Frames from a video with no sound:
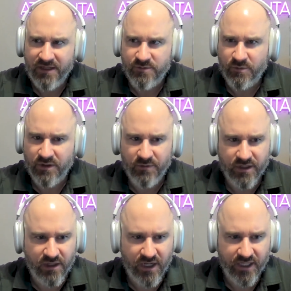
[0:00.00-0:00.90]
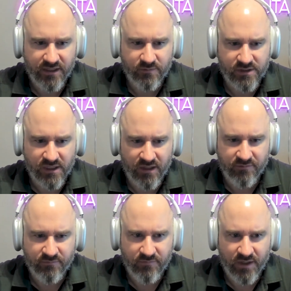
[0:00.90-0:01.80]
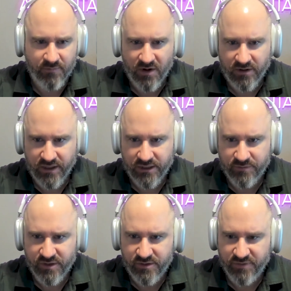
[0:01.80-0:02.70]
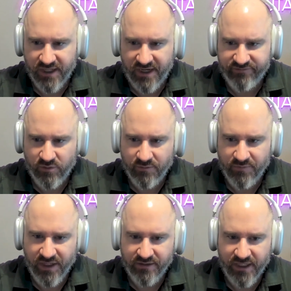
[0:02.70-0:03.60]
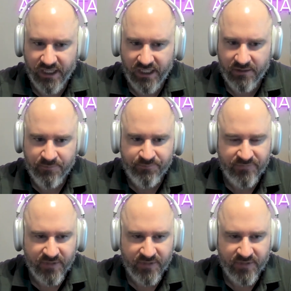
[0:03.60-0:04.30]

I was working with a client that was on a marketing attribution platform, and they